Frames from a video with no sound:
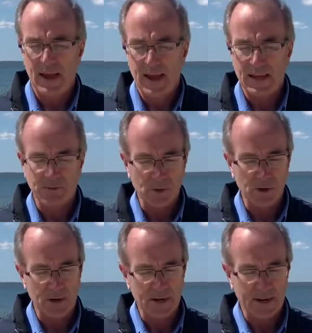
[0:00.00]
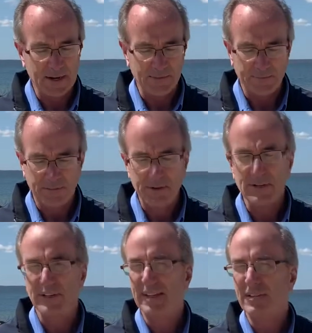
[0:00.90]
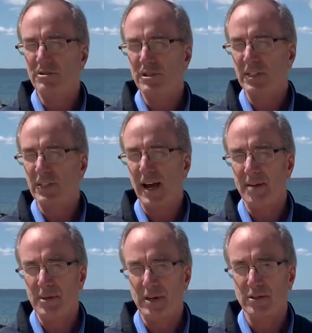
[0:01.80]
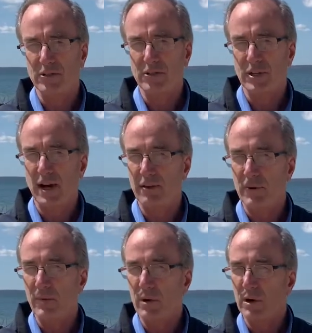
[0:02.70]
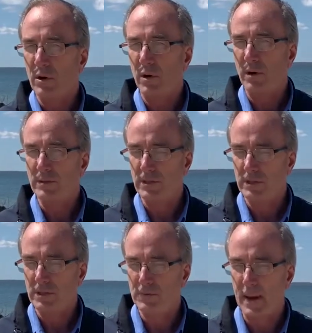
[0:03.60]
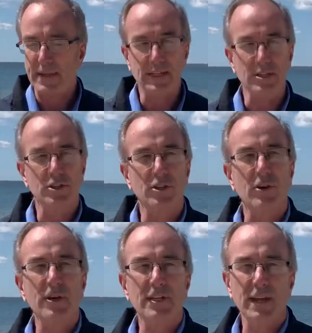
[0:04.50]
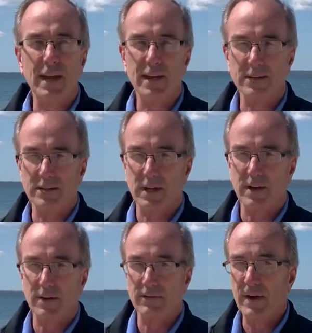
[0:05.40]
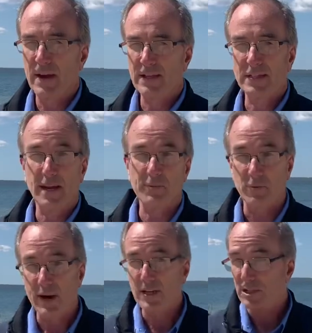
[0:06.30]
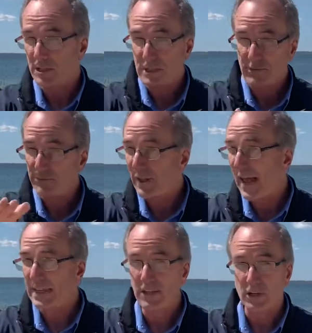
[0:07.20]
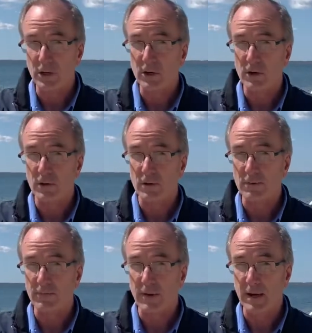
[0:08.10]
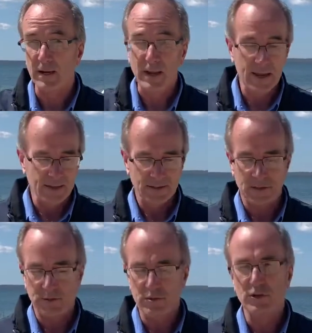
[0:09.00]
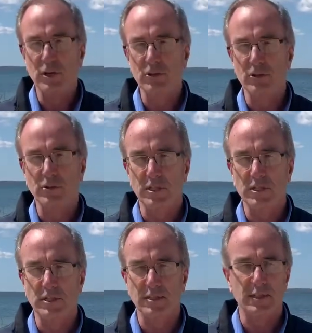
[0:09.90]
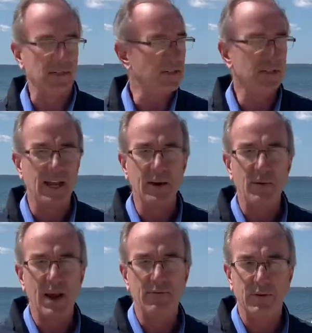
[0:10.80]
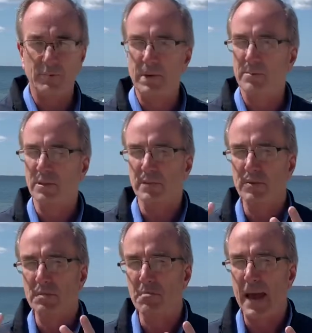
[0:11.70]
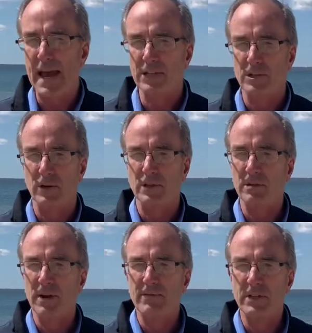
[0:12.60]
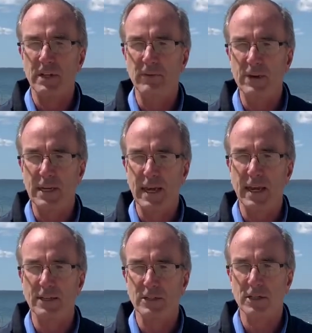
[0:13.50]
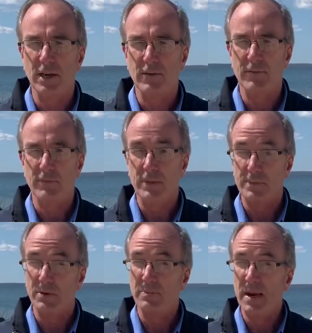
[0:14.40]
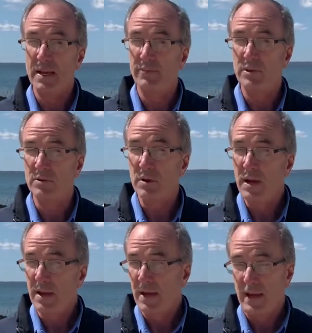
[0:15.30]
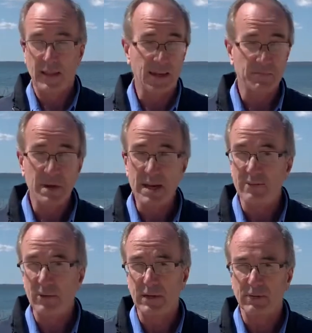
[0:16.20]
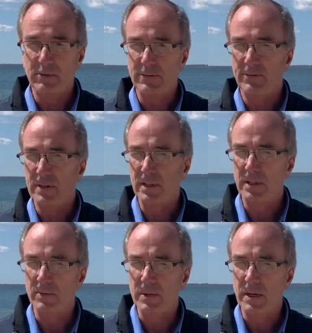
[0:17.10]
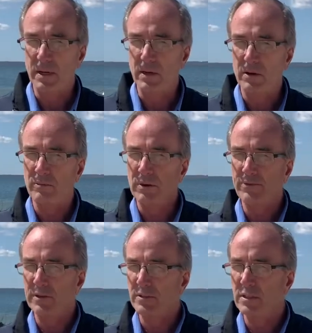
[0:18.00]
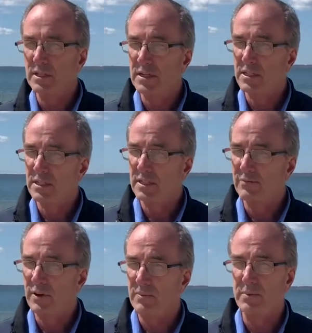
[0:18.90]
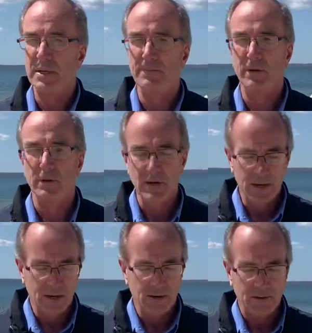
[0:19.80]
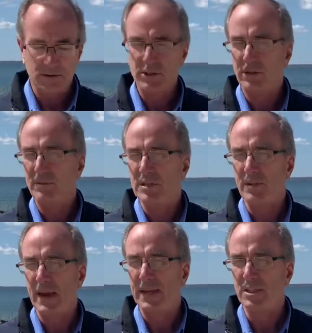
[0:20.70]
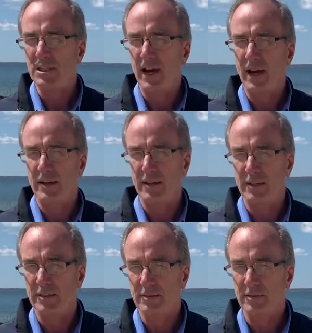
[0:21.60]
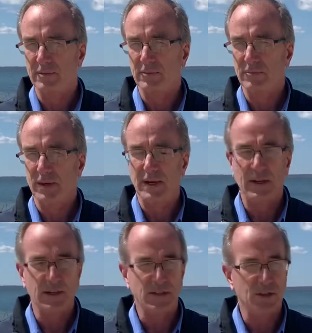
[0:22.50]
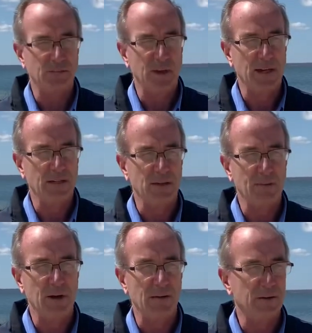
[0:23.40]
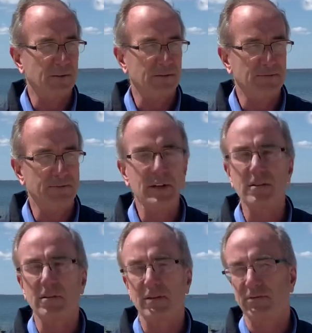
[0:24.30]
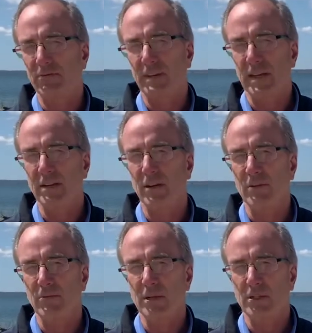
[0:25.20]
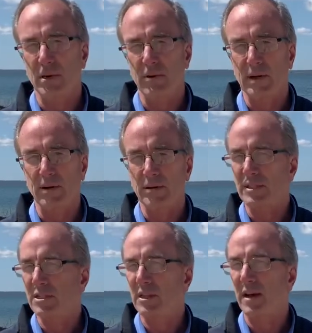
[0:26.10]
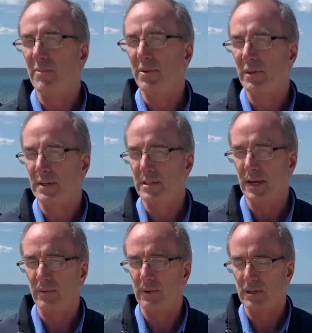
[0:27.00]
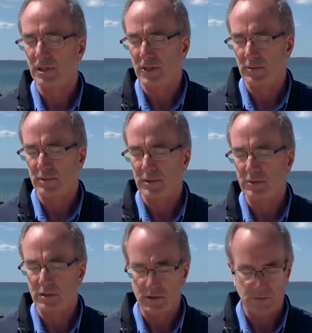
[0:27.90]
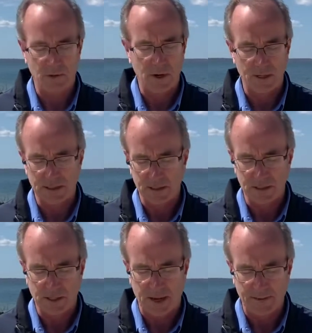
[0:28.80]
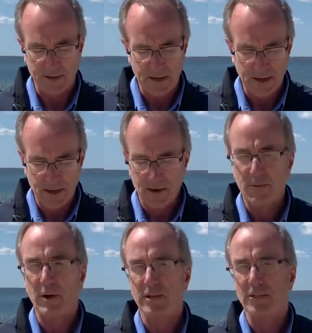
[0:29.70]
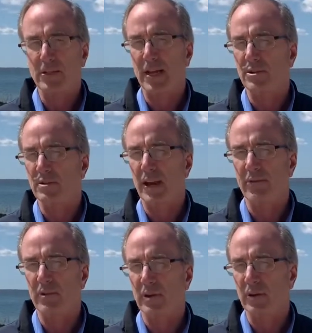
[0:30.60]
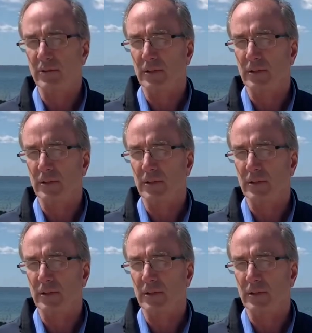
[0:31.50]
As we're in a very interesting time in our society where we're called to spend these 30 days of separation, to flatten the curve, right? To do social distancing, to stay away from people, to put masks on, to do everything that we can to stay away from people. And many of you, like me, we feel a little bit alone. We feel distant from people. There could be some anxiety, right? And some fear of the unknown and what's going on. Just a couple things that I want to share with you too. One is that you're never alone.